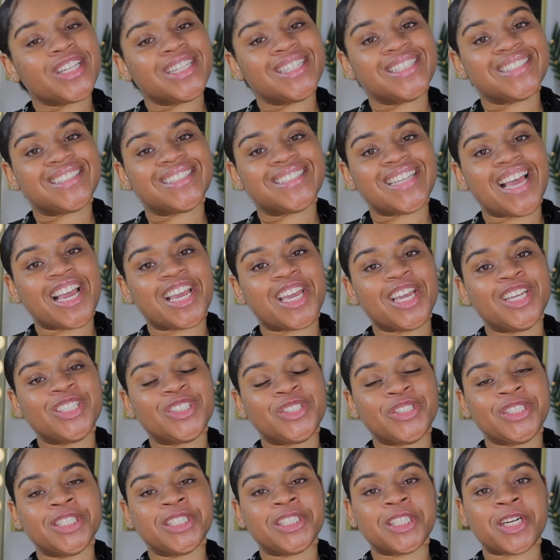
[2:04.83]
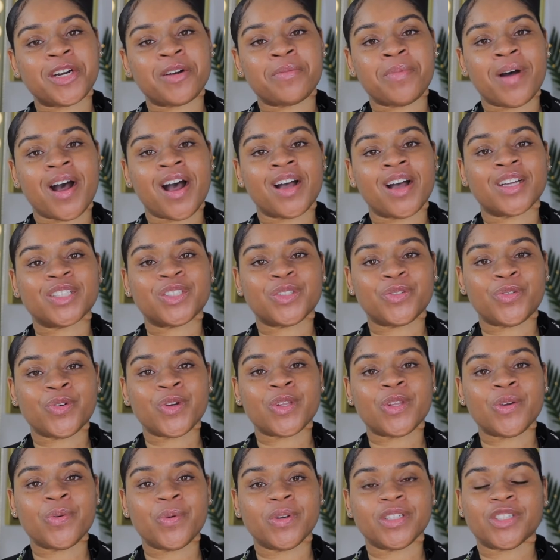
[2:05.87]
this second Trendsetter box for
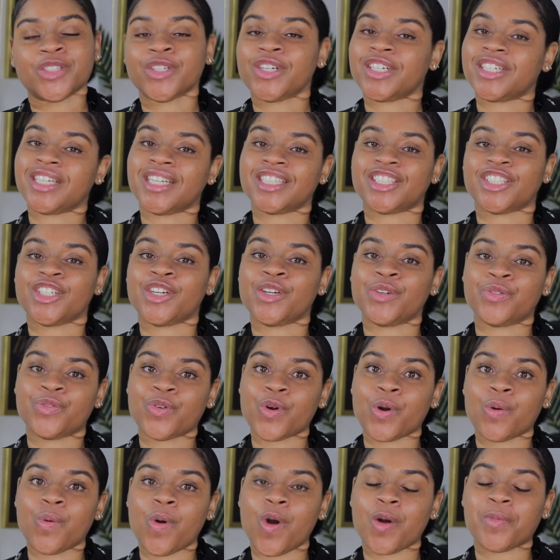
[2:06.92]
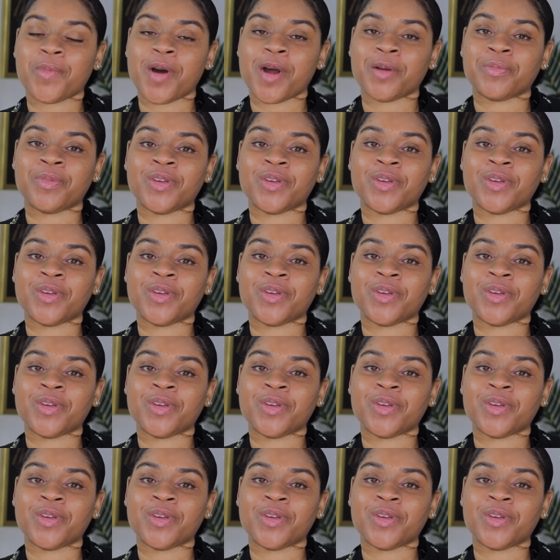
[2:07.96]
the winter edition for Walmart